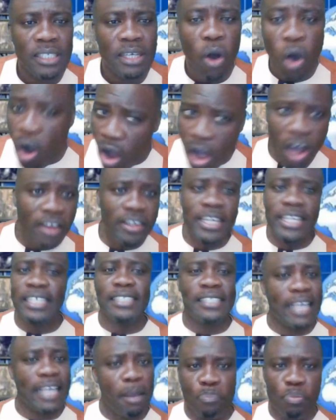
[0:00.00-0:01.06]
All
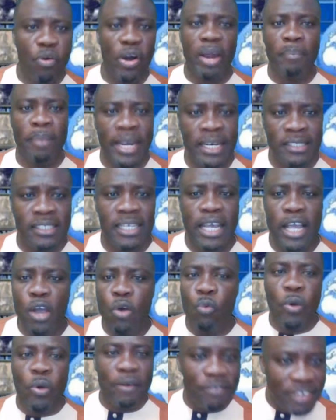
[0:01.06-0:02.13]
these appointments
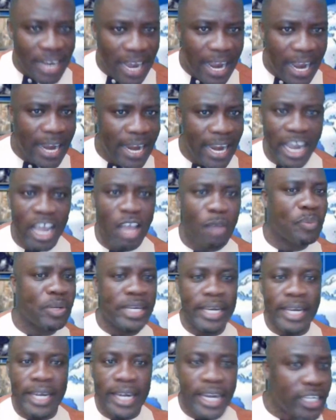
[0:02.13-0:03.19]
will not help in
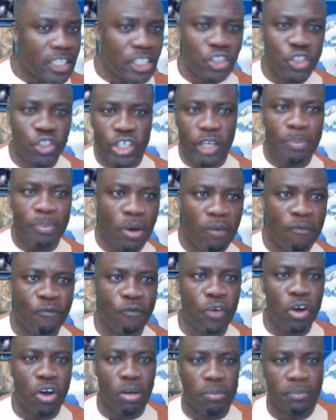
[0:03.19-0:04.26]
any shape or
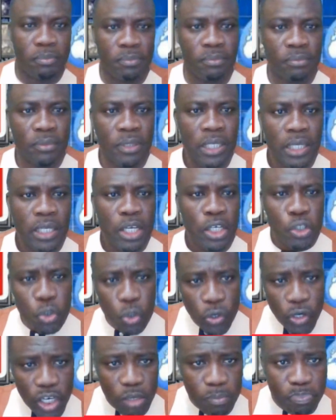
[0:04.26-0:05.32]
form
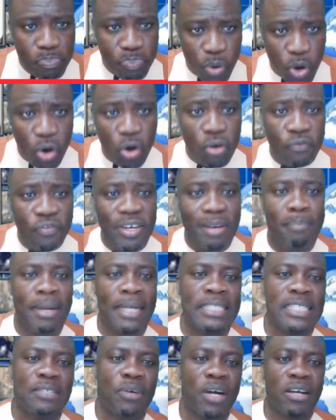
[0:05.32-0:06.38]
to improve the
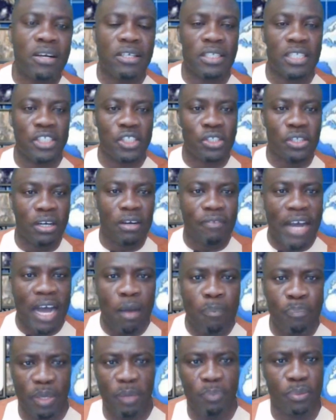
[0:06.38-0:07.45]
material condition of
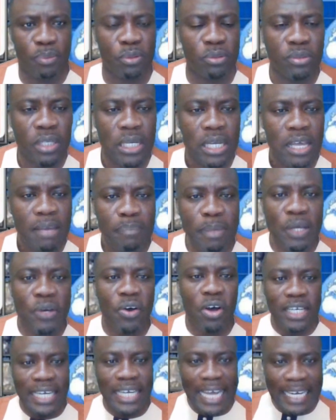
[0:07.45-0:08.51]
our people,
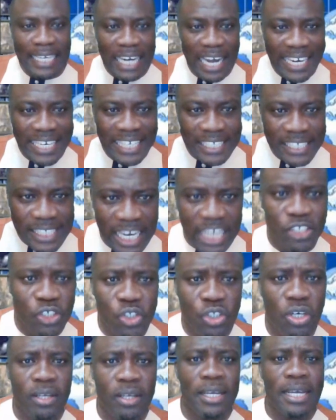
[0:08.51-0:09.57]
because they are not
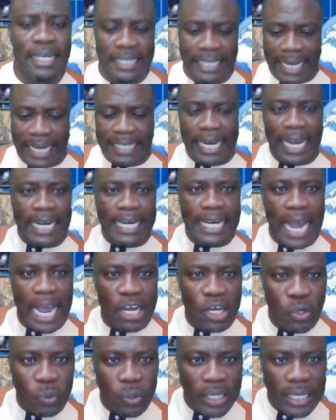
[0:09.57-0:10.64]
intentional, they are not
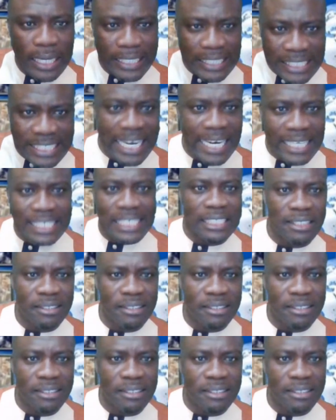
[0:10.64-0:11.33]
calculated.